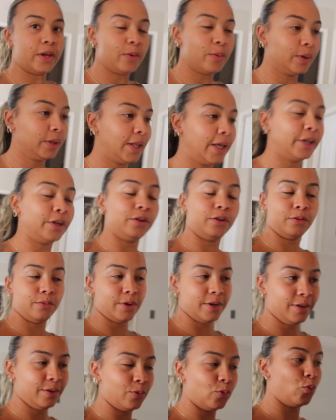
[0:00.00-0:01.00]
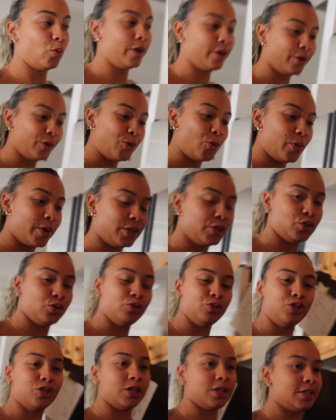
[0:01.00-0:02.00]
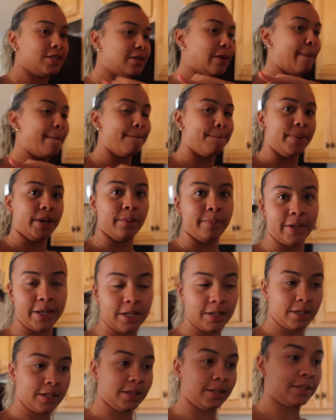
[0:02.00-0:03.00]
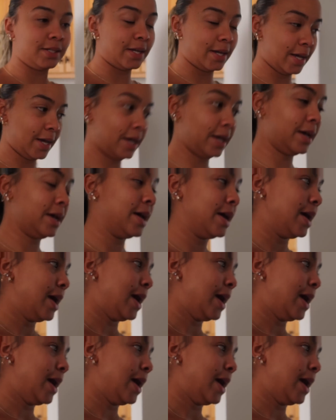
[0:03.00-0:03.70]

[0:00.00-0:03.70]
we were like, you know what, we are going to just bum it today.